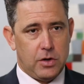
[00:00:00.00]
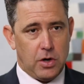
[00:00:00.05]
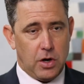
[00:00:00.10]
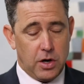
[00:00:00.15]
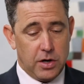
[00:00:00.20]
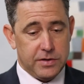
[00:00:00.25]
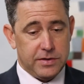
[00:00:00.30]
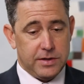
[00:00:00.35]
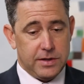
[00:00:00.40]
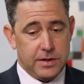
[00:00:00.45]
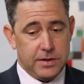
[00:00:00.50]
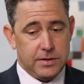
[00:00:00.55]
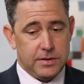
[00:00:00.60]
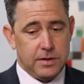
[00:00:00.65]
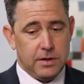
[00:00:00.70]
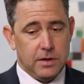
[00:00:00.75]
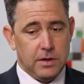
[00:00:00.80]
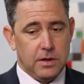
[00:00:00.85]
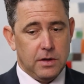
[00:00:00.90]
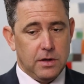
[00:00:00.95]

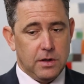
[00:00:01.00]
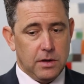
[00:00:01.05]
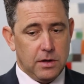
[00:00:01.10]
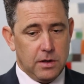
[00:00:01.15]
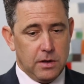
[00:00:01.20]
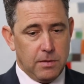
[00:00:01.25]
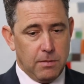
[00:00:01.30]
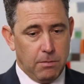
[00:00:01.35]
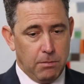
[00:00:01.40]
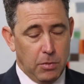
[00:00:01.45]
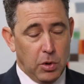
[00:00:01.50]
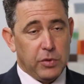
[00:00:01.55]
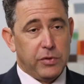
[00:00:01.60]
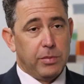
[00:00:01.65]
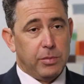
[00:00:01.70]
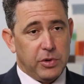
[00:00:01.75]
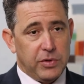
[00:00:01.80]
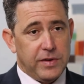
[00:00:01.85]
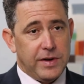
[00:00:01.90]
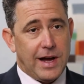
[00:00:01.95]
causes
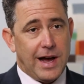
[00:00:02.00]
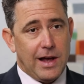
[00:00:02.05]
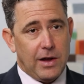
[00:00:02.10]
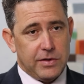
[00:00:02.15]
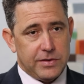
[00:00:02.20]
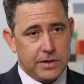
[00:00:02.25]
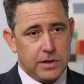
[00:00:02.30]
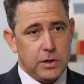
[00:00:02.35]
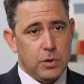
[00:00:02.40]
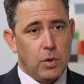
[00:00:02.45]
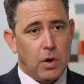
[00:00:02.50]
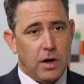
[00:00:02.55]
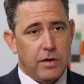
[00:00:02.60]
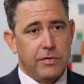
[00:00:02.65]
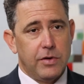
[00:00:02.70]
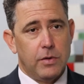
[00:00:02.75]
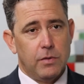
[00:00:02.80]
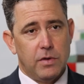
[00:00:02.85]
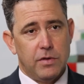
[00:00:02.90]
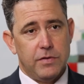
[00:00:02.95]
multiple denials that you
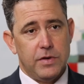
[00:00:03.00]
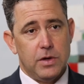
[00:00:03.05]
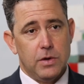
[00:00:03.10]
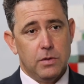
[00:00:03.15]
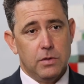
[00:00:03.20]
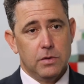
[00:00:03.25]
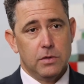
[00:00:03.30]
often review?